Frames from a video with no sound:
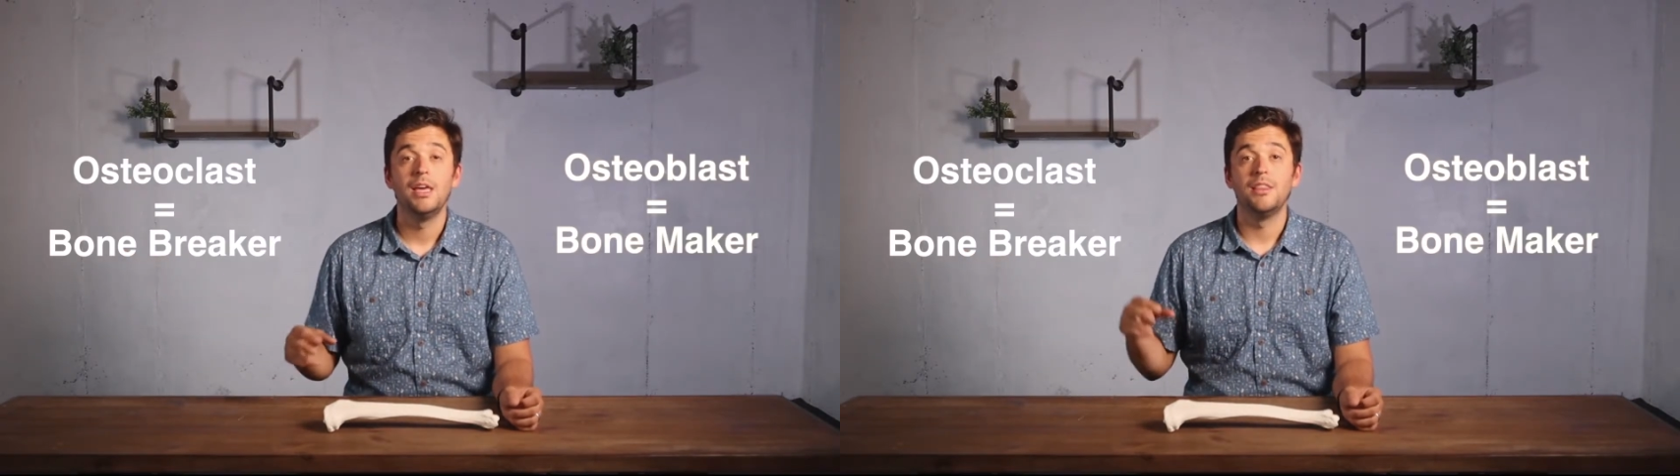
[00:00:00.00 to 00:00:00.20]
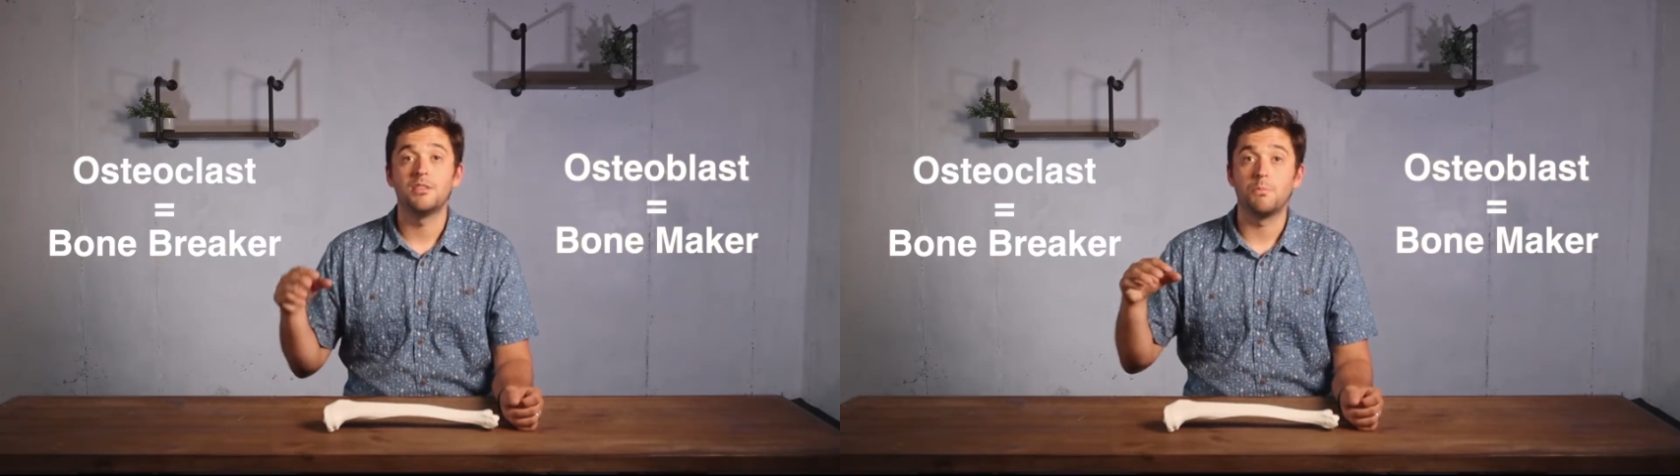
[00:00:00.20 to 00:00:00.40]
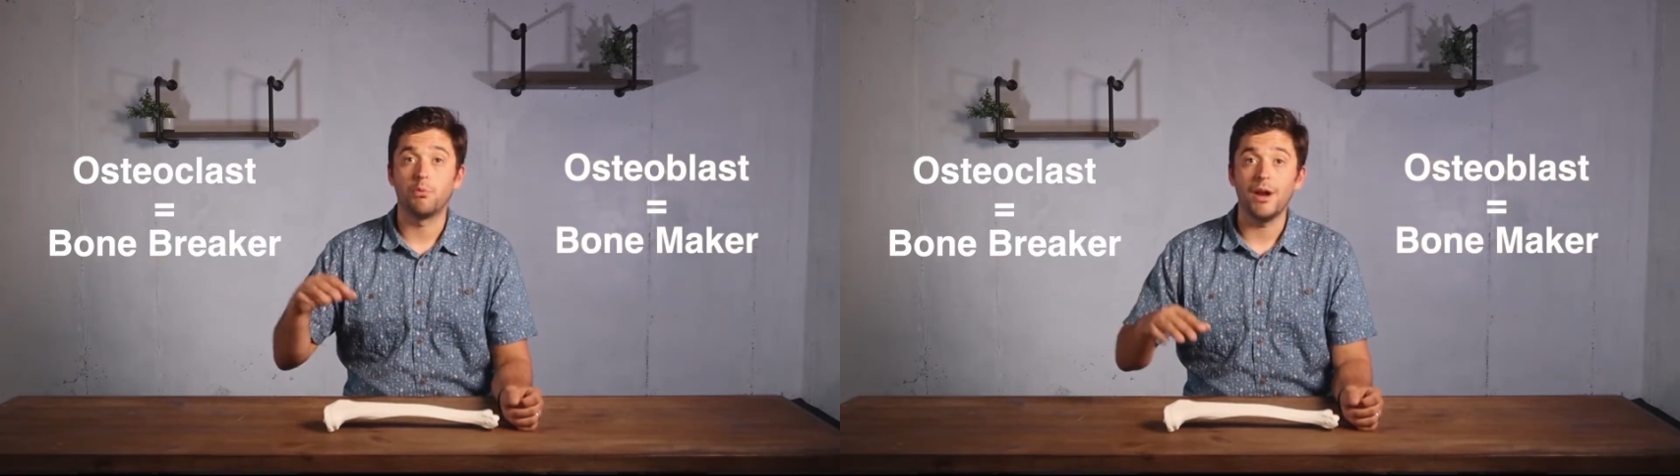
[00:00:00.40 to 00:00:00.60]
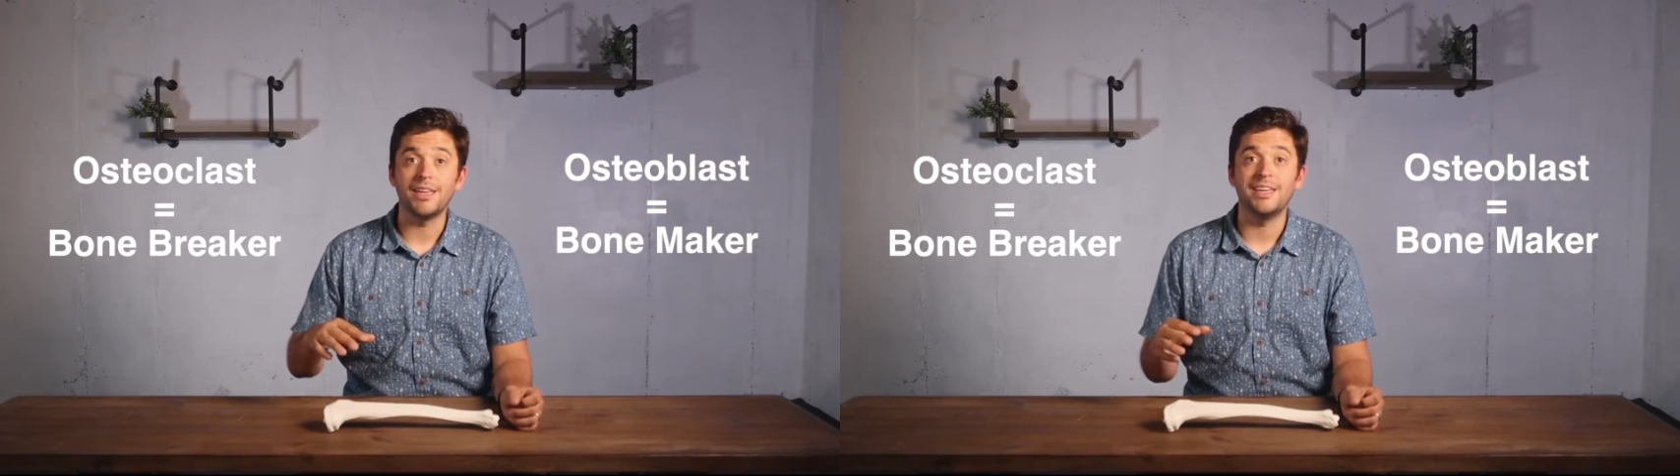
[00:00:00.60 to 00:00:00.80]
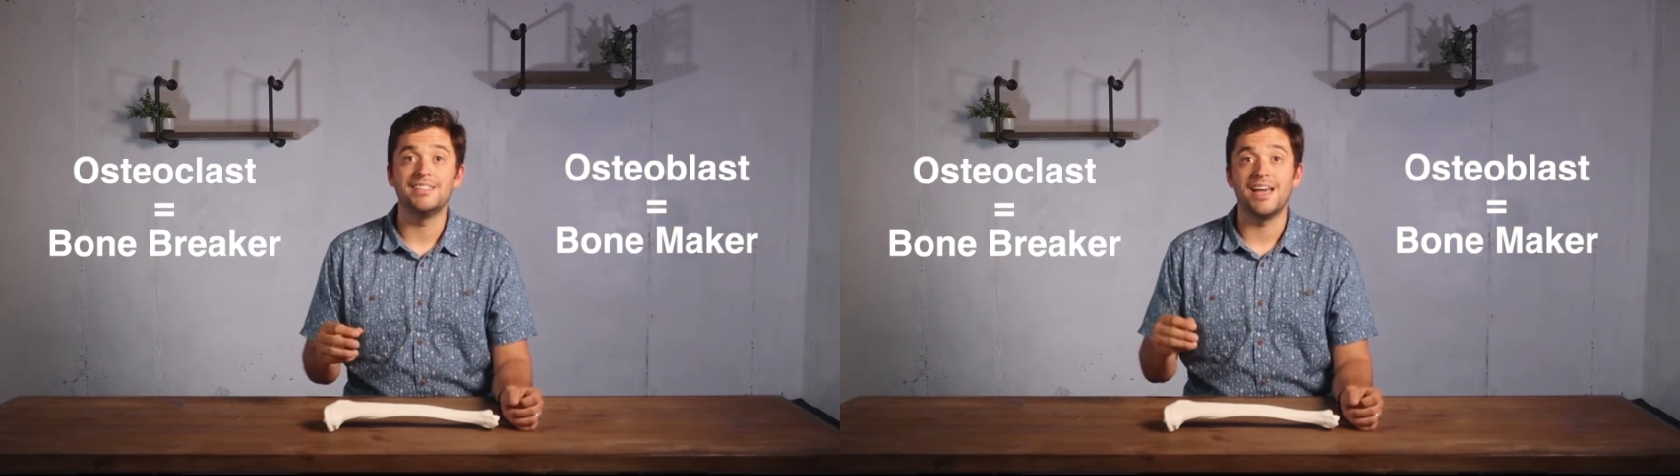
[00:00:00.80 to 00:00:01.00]
This
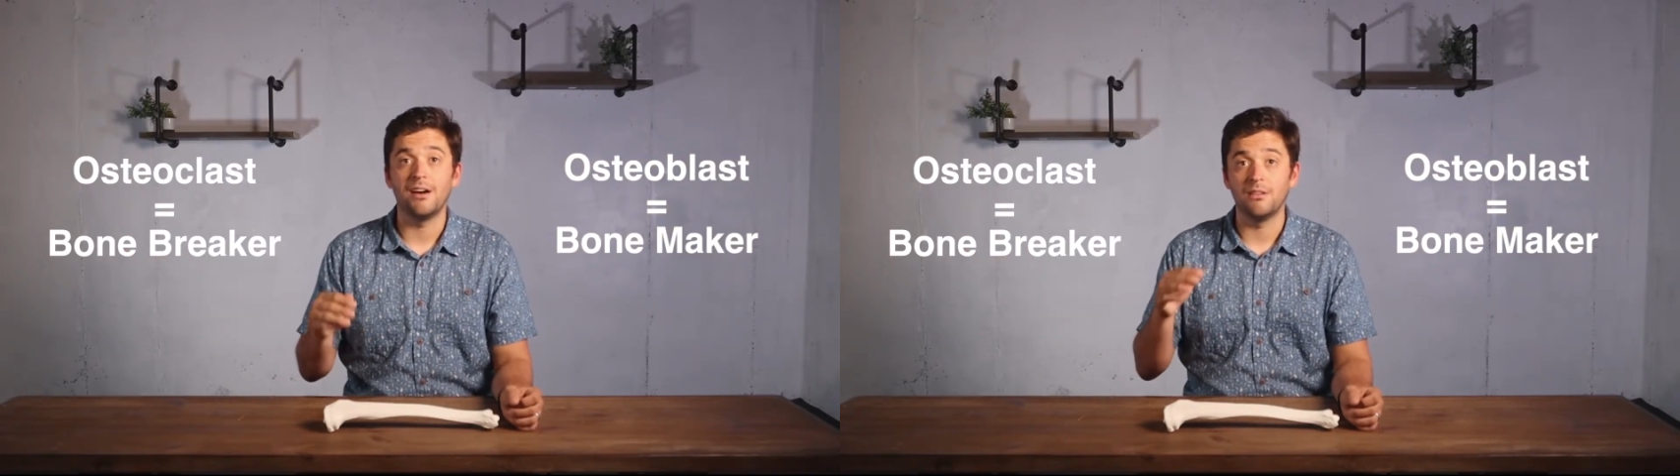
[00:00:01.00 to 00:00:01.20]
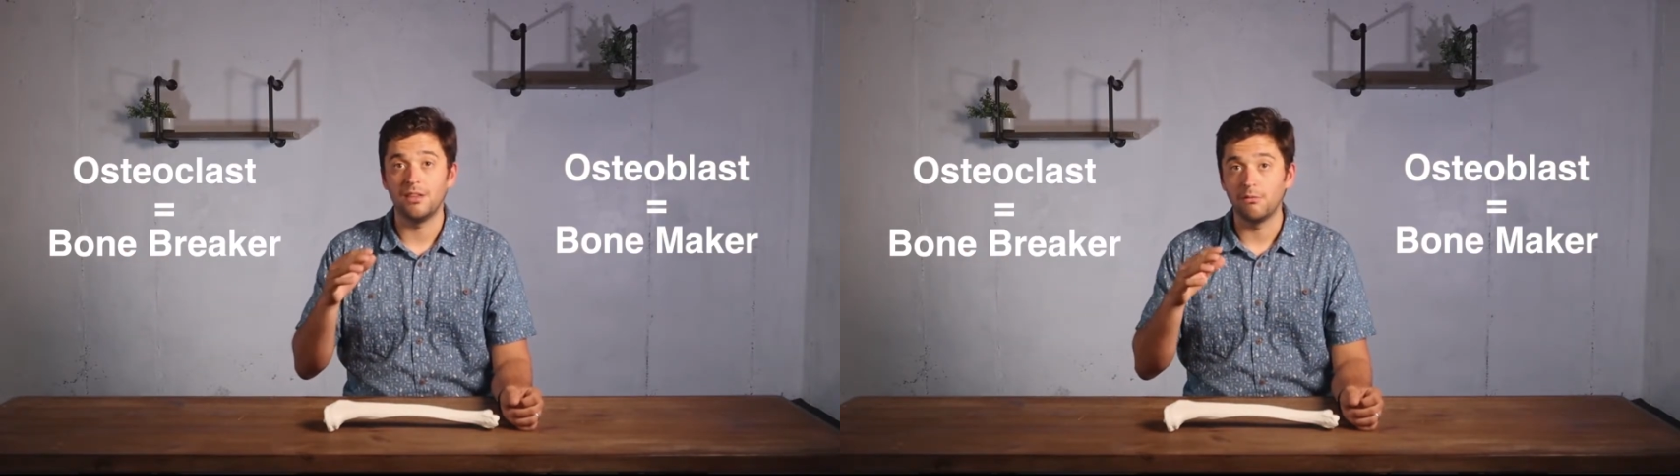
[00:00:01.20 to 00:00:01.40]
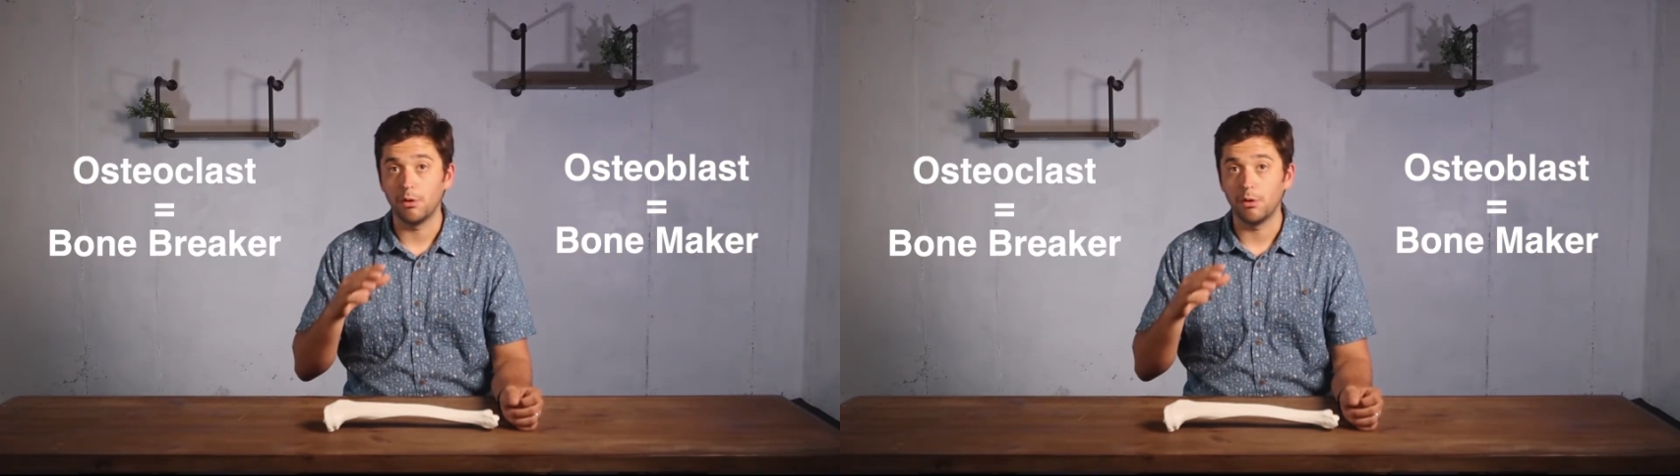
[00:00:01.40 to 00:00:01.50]
breaking down and then